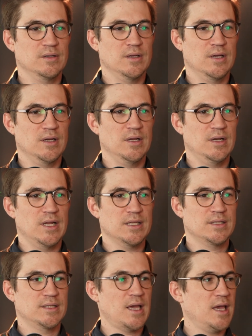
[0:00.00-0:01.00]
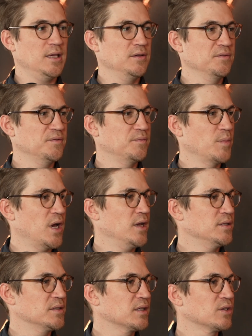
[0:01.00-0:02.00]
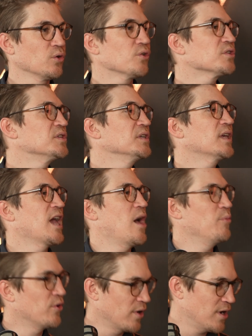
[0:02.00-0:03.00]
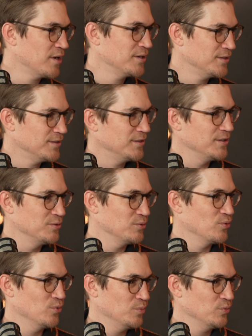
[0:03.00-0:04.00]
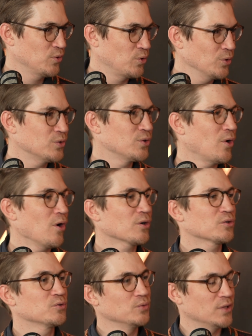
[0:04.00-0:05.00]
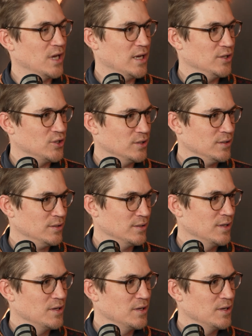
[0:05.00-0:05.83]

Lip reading: let's say if my security camera in the room could talk to the agent,